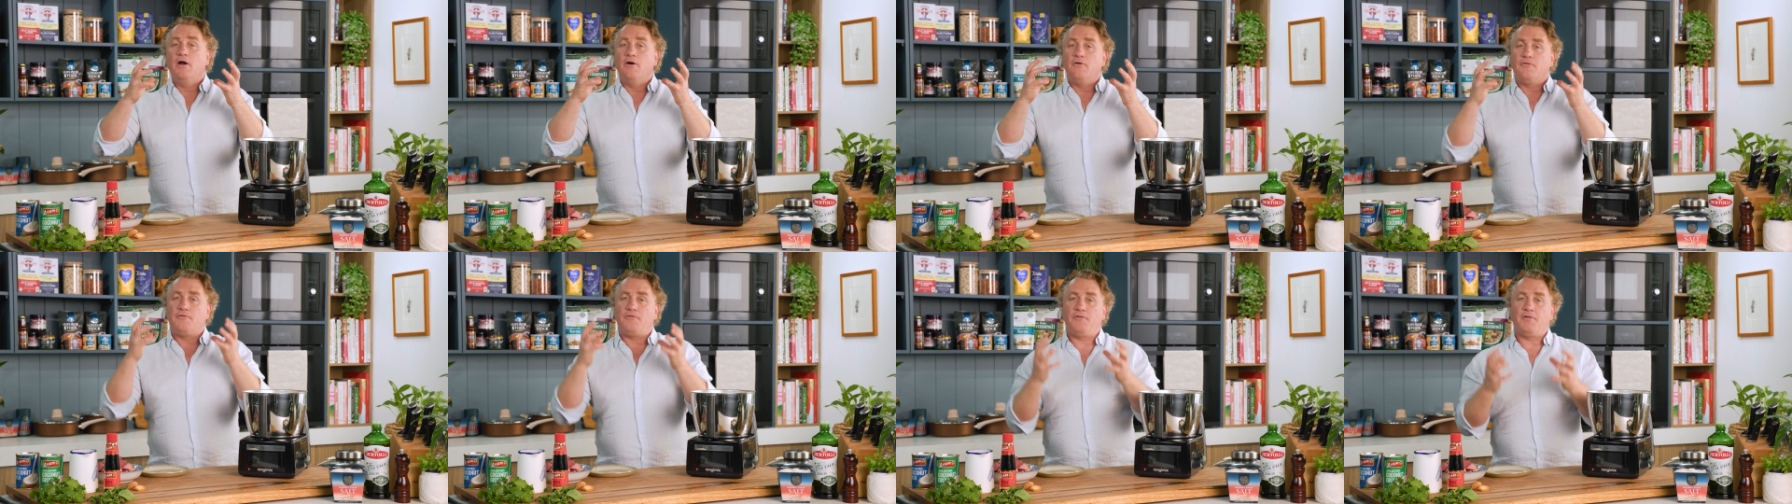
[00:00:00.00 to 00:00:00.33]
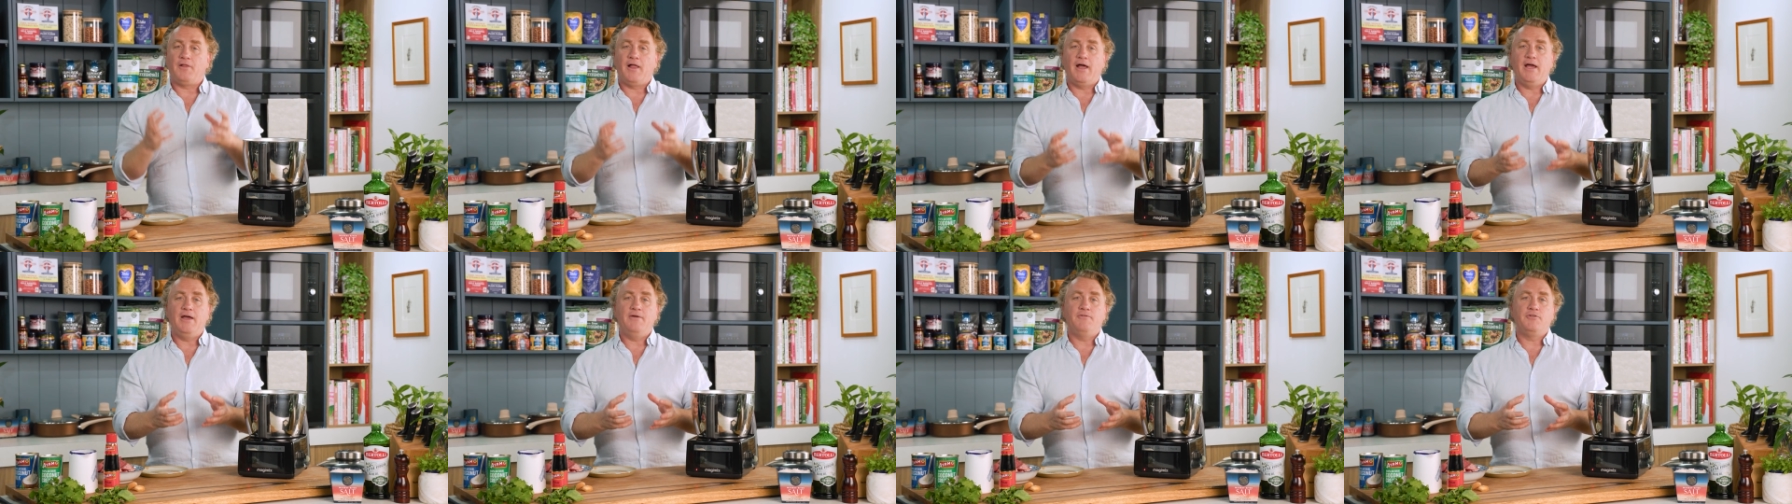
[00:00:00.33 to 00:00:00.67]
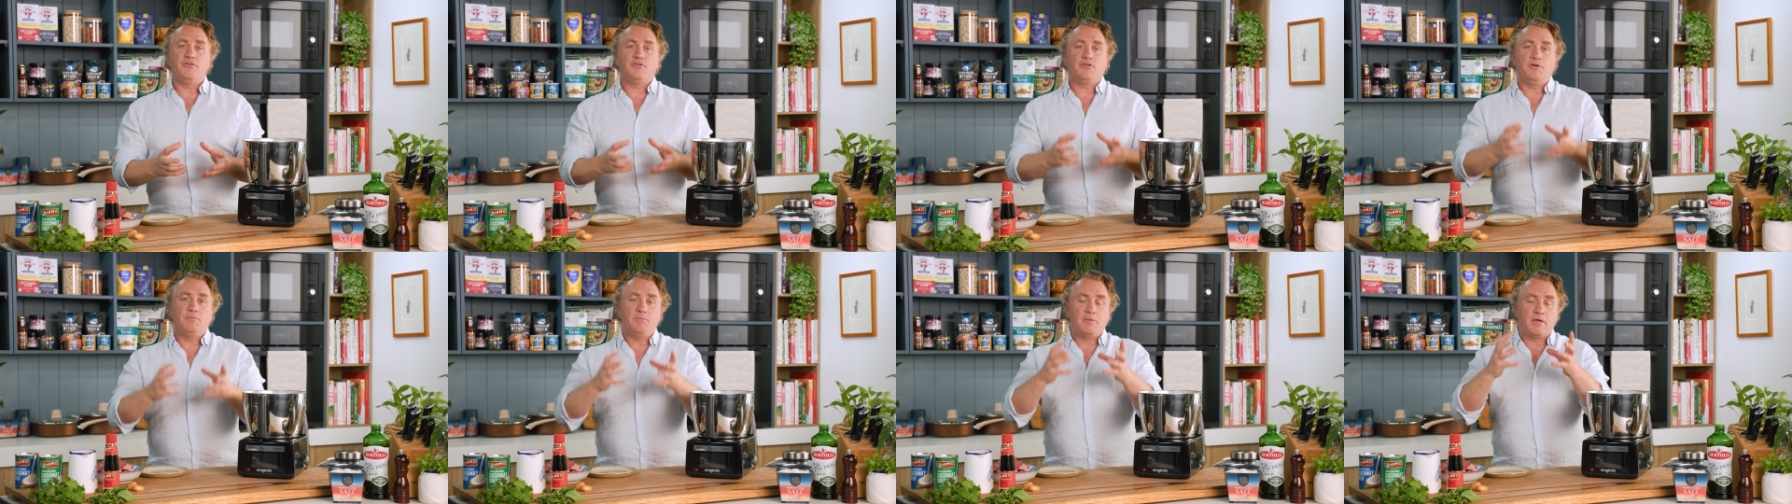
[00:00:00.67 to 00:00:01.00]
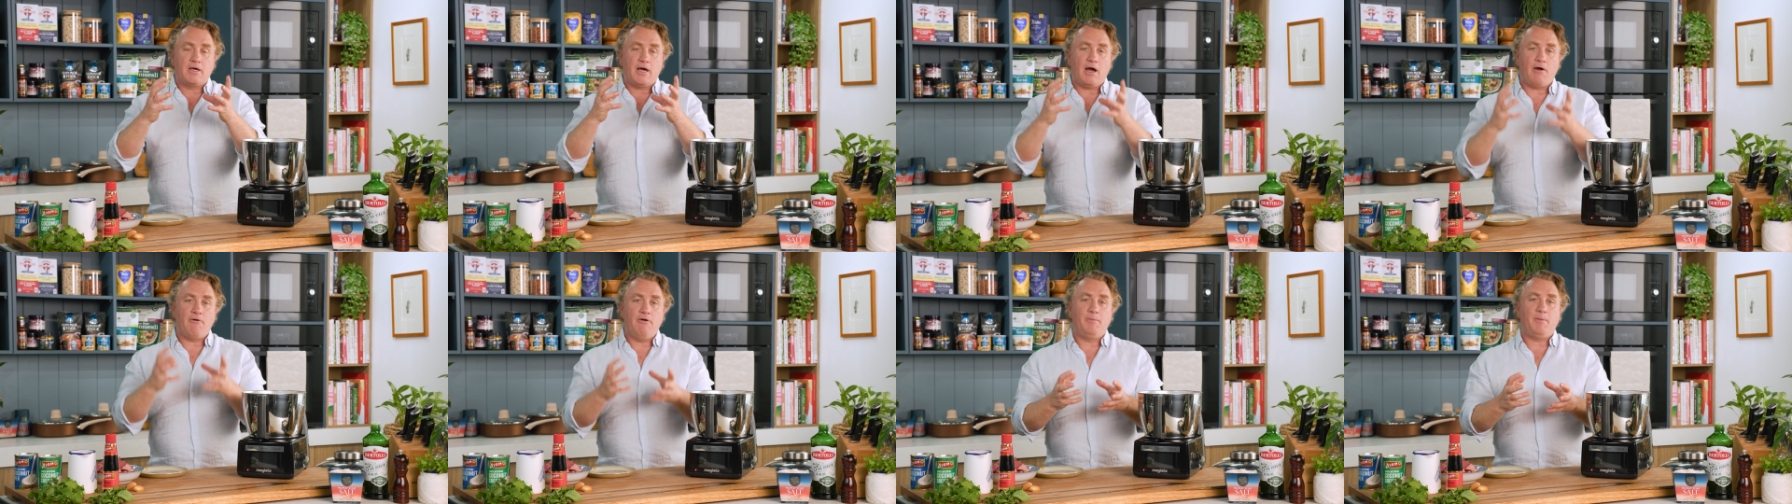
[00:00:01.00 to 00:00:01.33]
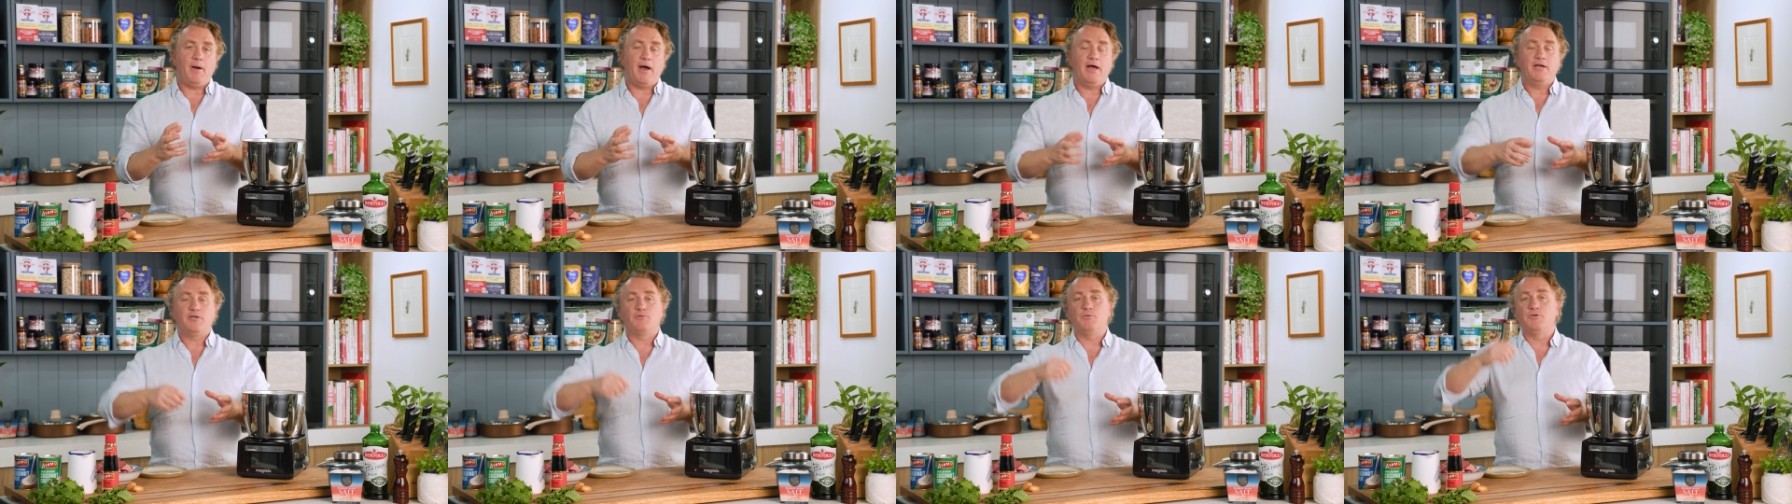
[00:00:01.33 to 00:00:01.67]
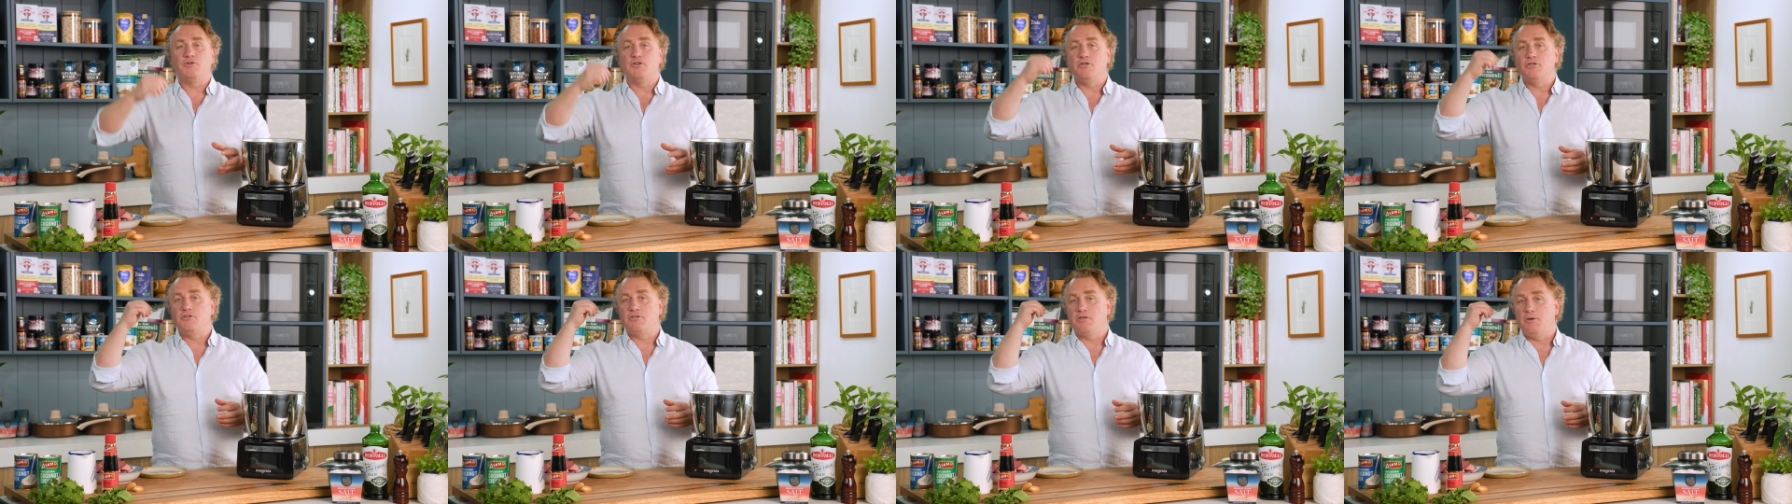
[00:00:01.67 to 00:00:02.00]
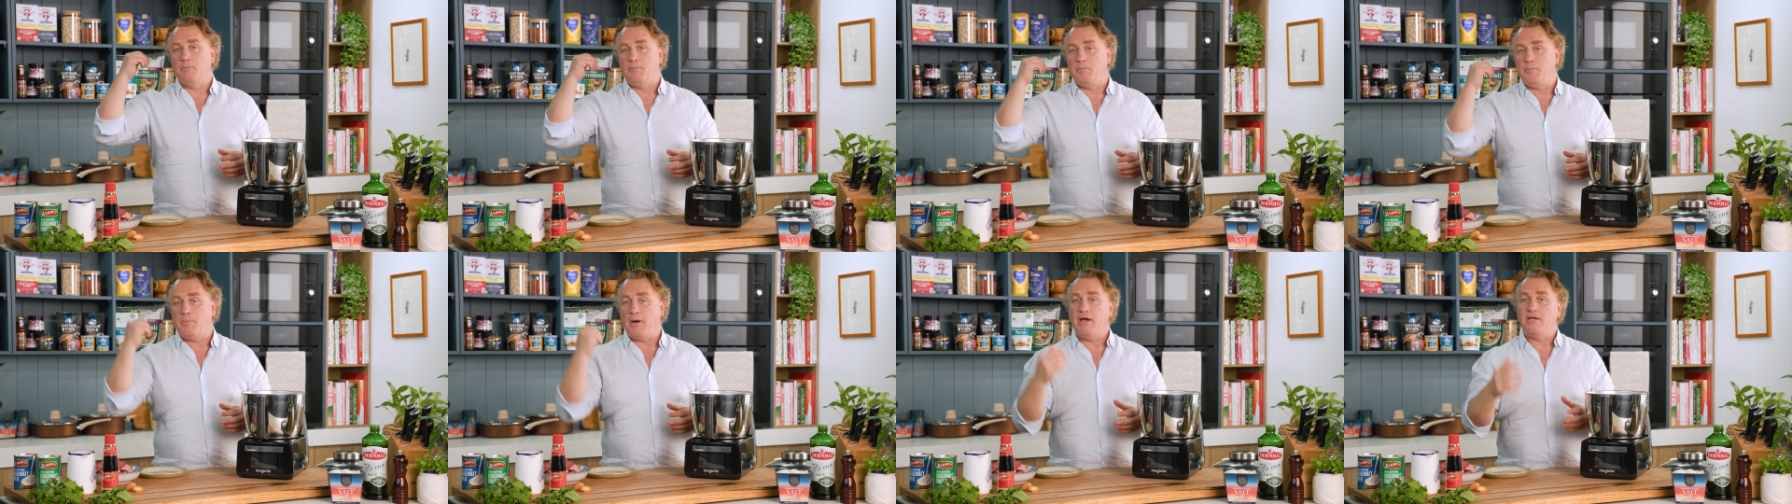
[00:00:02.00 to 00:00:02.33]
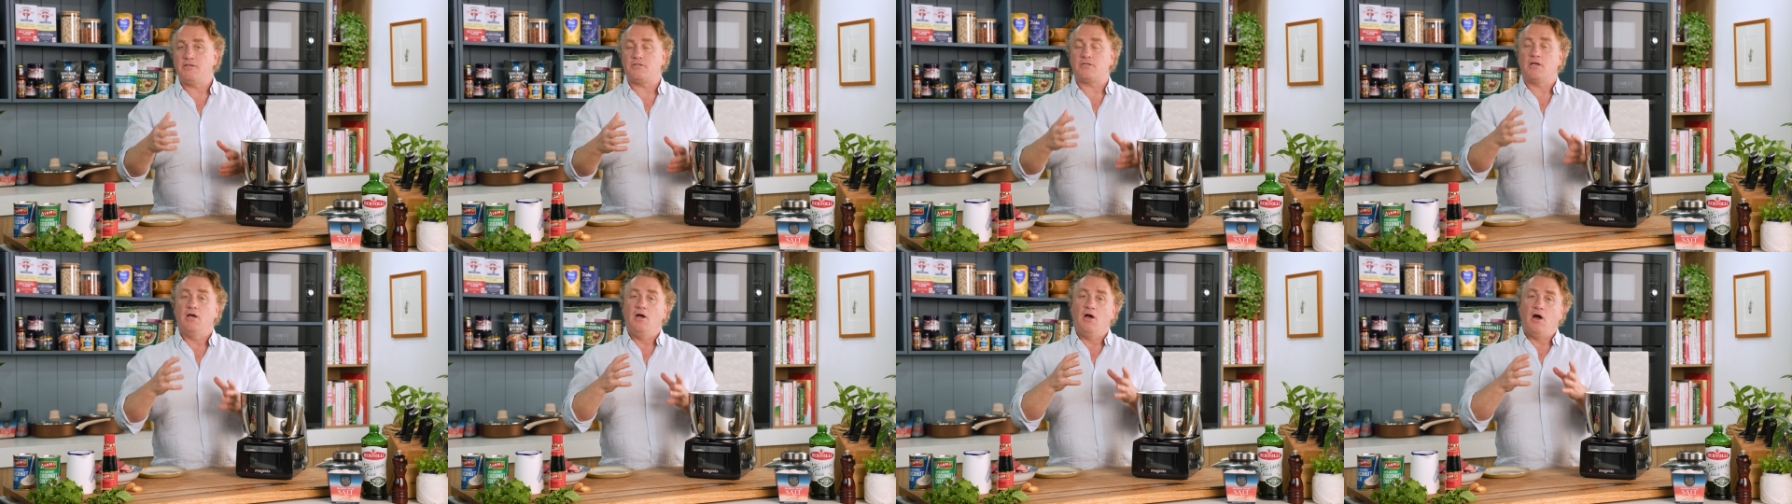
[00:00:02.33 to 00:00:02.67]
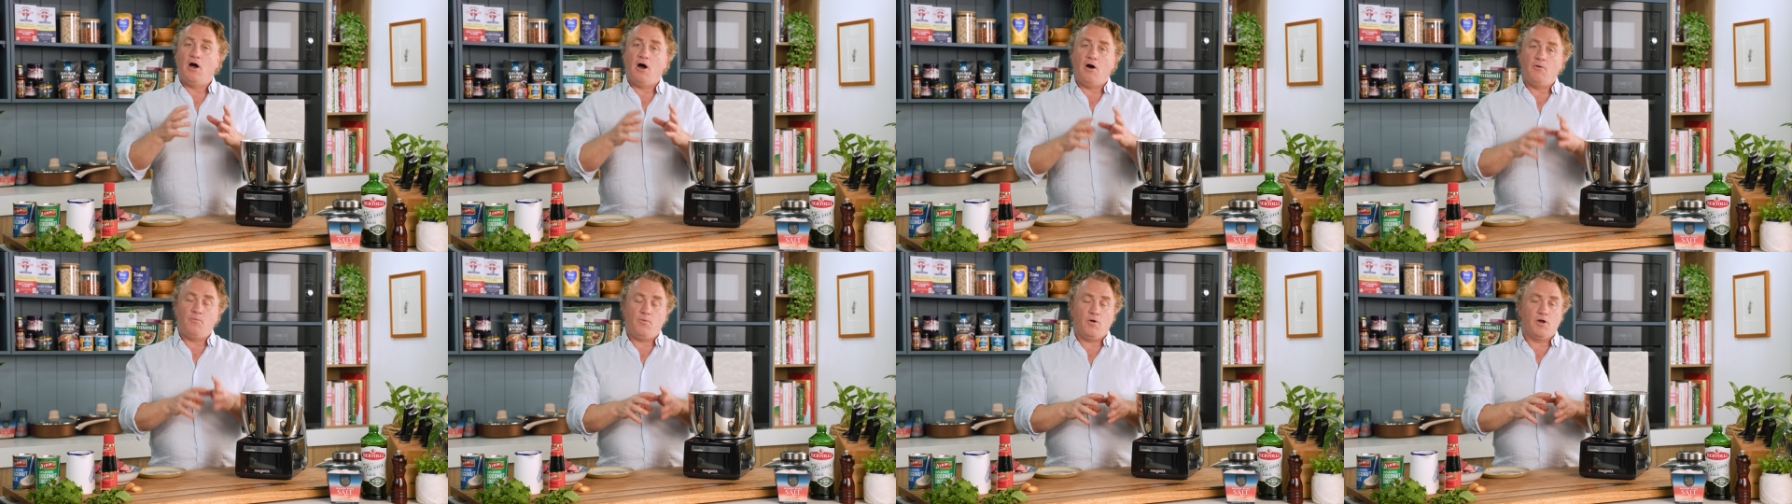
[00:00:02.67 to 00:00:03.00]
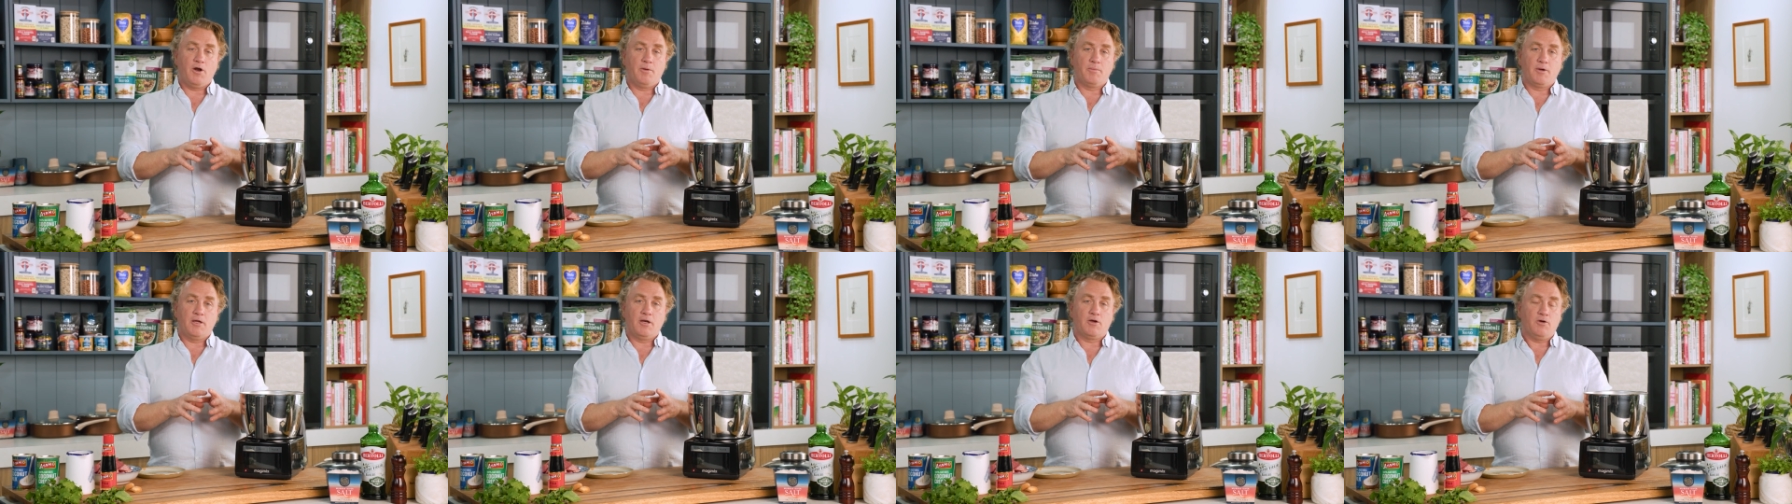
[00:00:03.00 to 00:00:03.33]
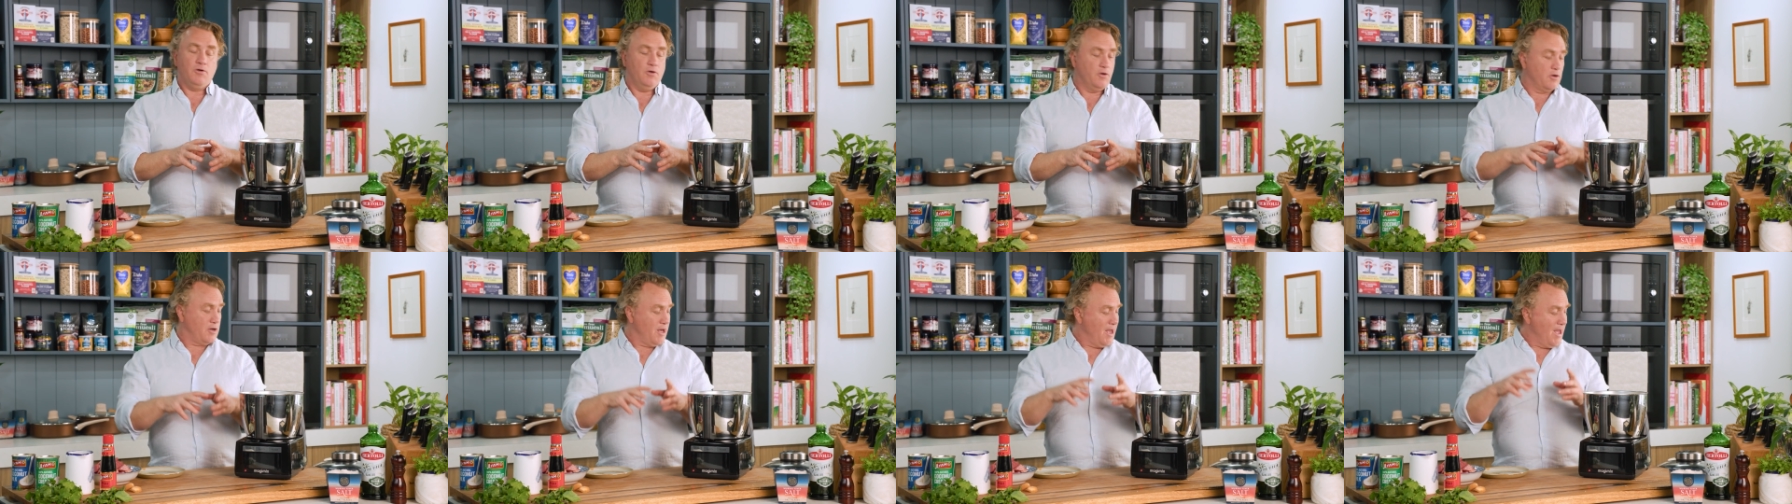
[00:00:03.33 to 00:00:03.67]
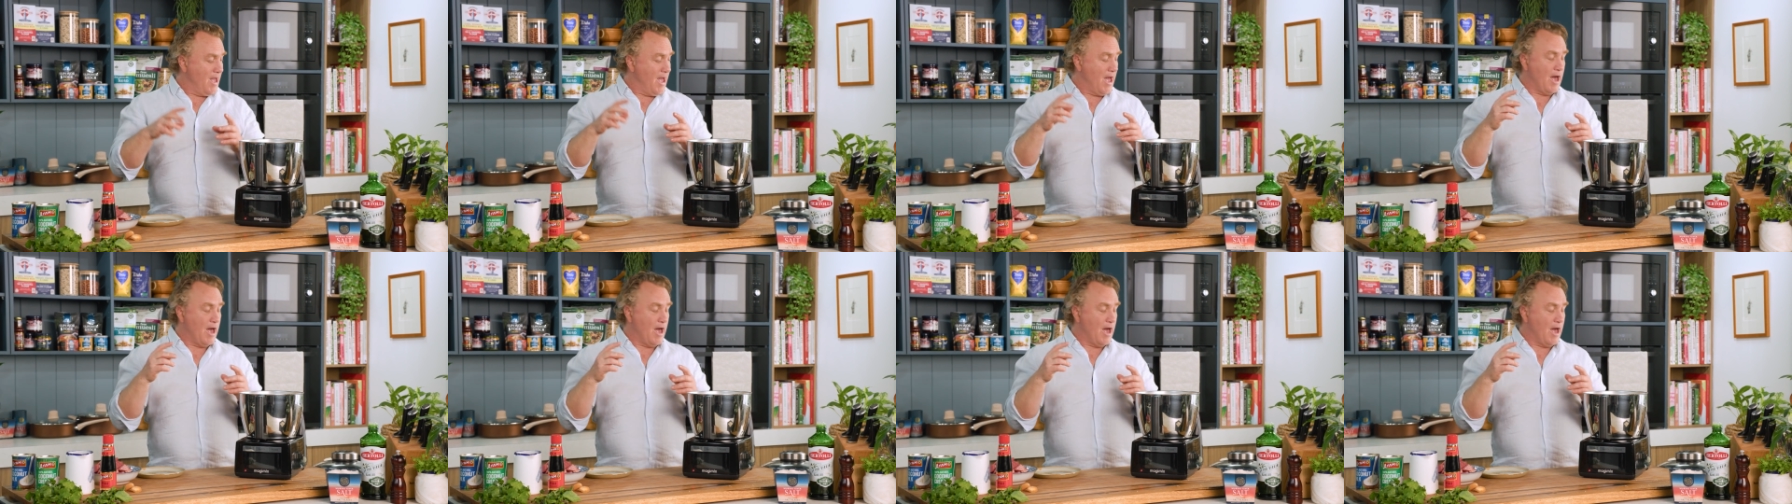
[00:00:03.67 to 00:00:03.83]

flavoursome curry paste, which is the base of what I'm going to cook.